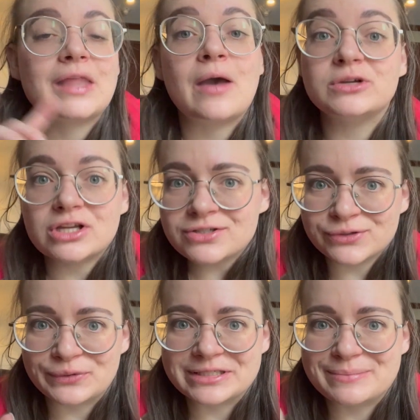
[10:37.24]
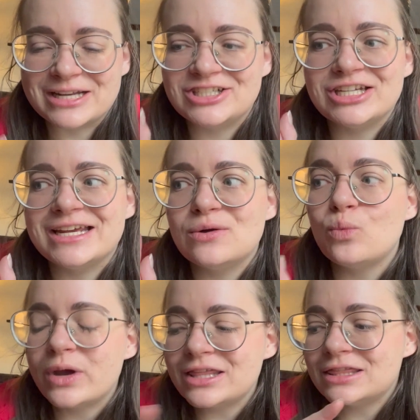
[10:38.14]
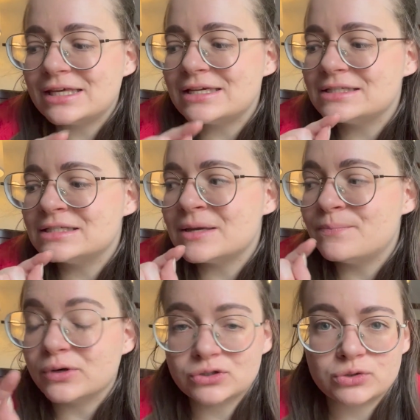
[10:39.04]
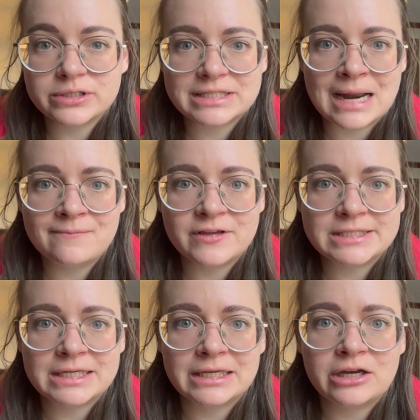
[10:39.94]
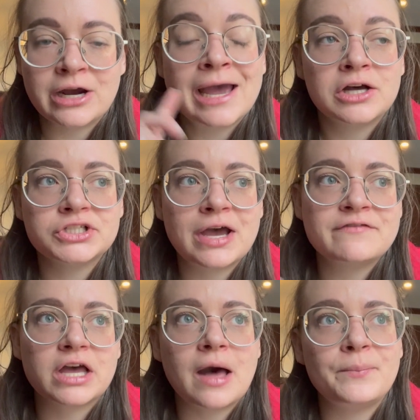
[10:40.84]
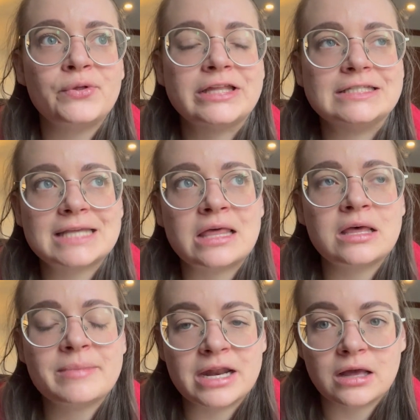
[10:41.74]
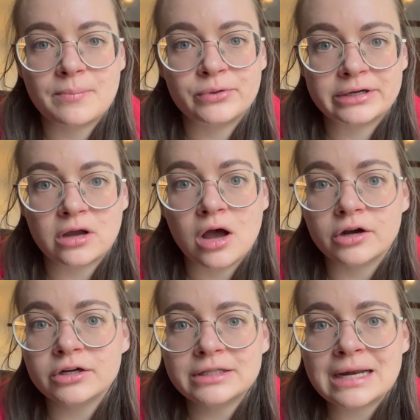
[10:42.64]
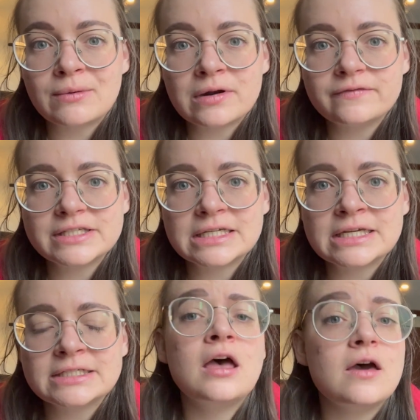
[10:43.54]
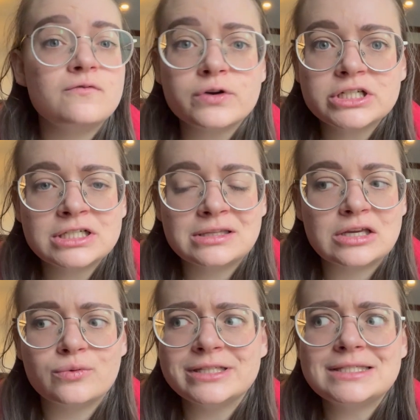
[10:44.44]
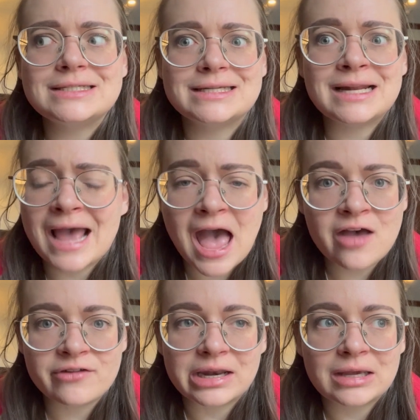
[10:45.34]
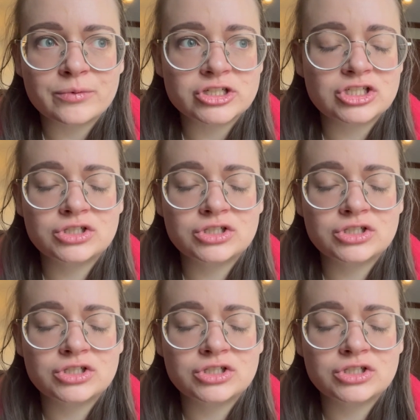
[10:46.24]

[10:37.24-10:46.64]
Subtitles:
I was also going to mention, with these bookstores that I'm visiting here, I also have a couple in Salem and a couple in Concord that I want to visit. Unfortunately, Quincy didn't have any, which